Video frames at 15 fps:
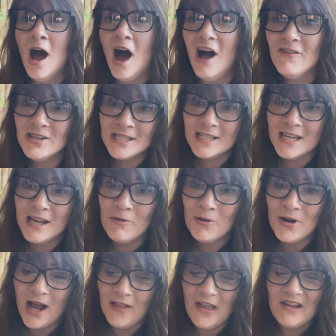Obviously,
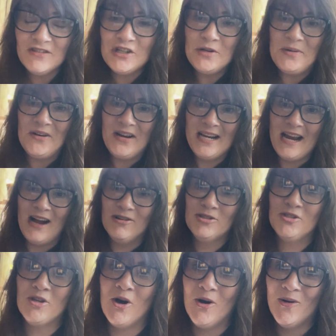we're not live streaming right now,
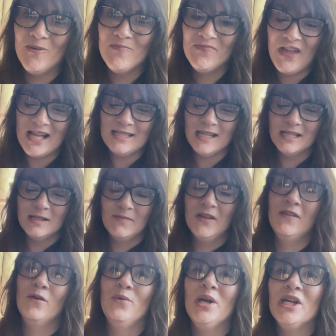so that's not
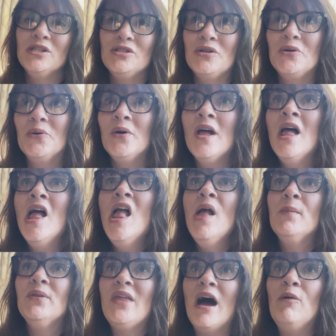something that we can do,
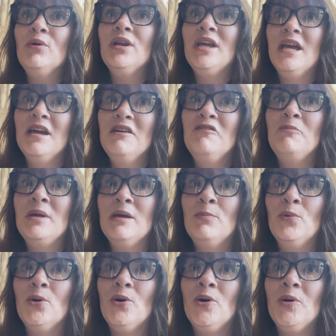but that would give
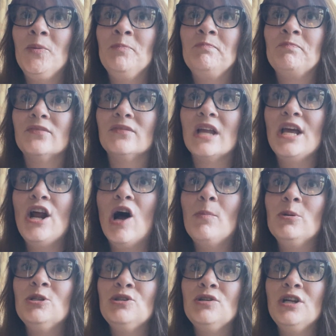people an
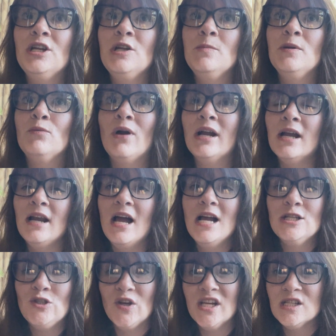opportunity to be
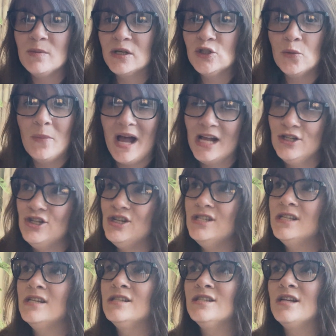recognized. You get special
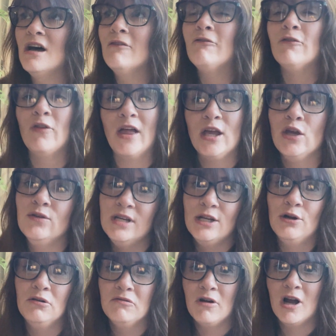badges and stuff like you did
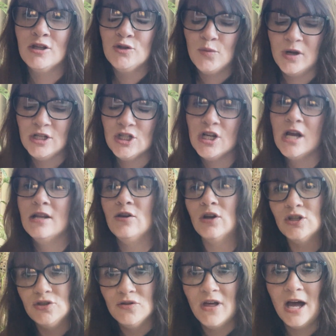over on Twitch, and you
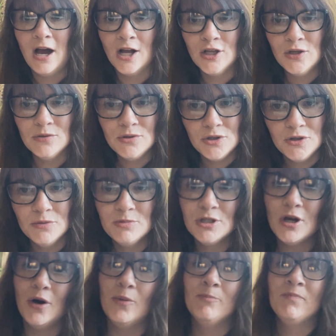could do that on YouTube.
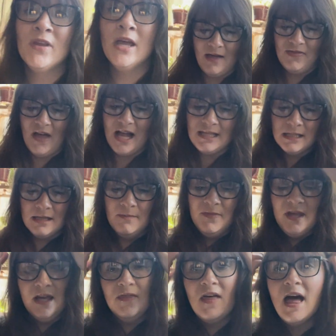So that's
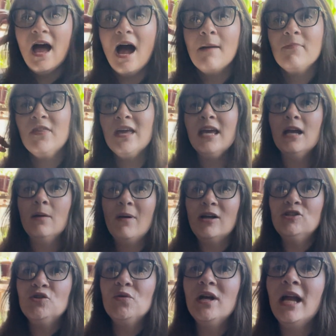something that I'm thinking
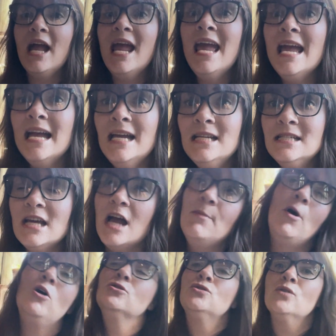about doing. And I'm
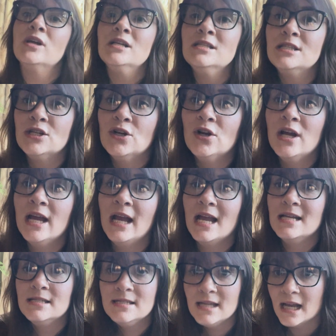also considering
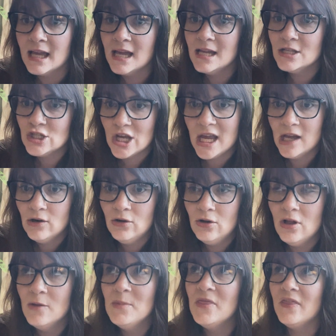a second
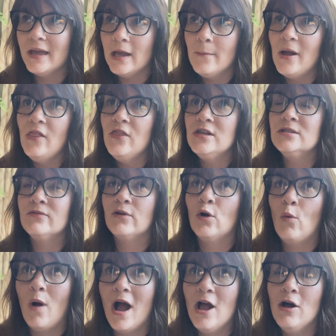channel. I've been thinking about this for
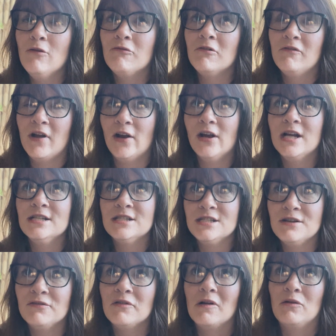a while for various
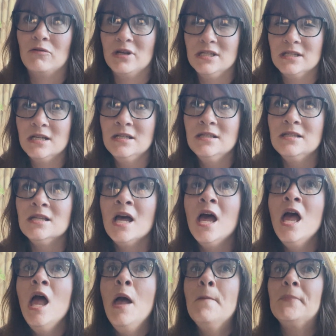different reasons,
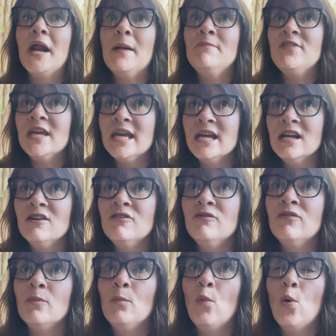but I'm thinking
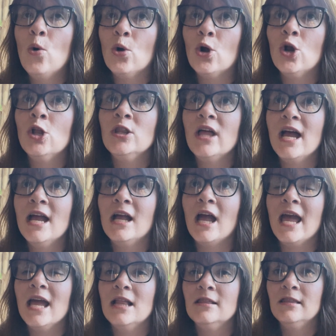of more like
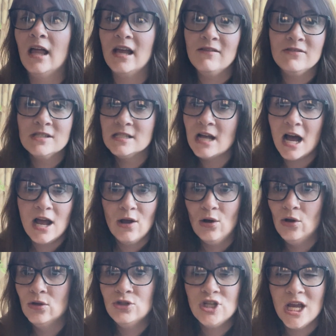a
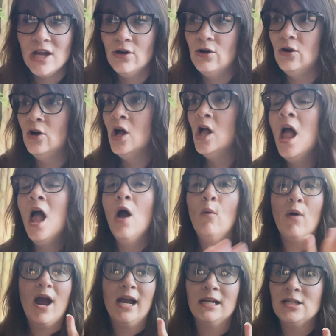lifestyle channel
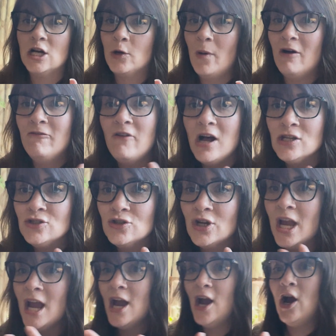where I can talk about foster
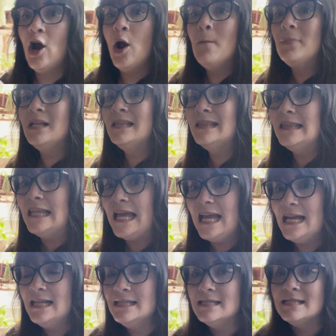care,
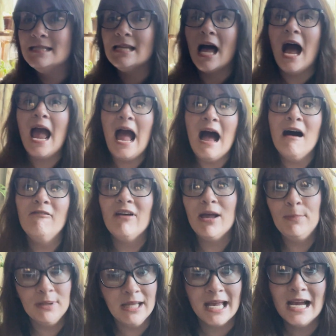plants. I have a
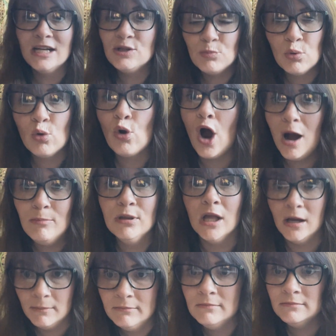plant
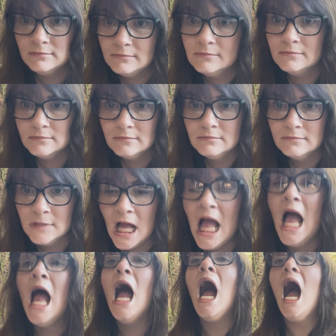problem.
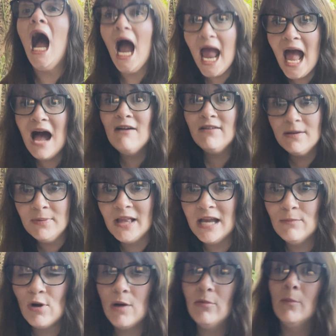I
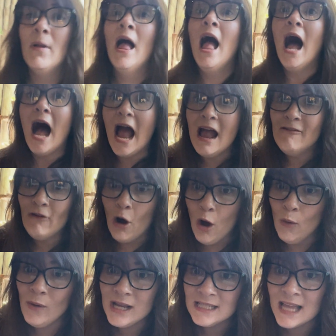have
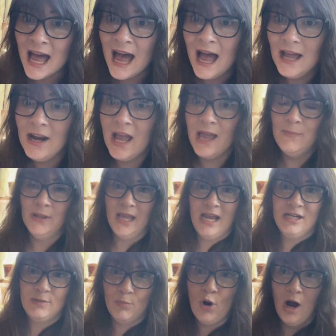always had a
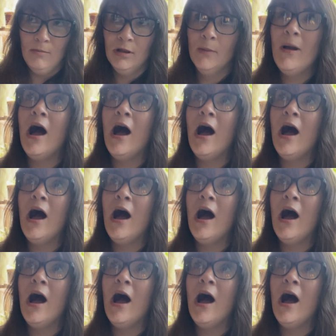plant problem.